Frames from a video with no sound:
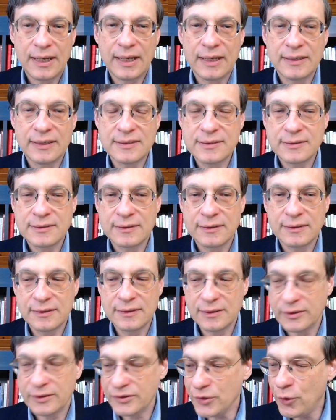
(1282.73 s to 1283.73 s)
And
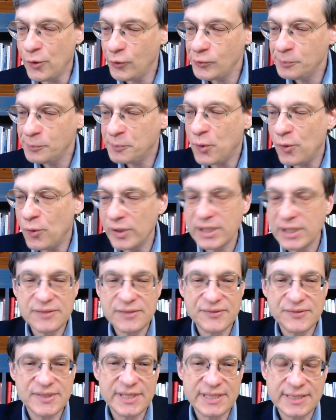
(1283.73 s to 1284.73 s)
the whole
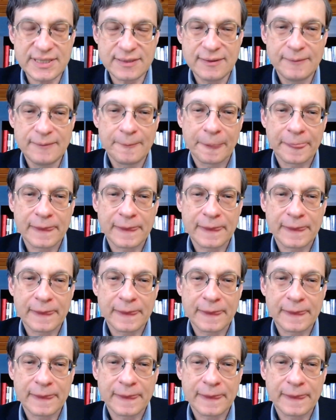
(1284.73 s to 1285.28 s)
point of this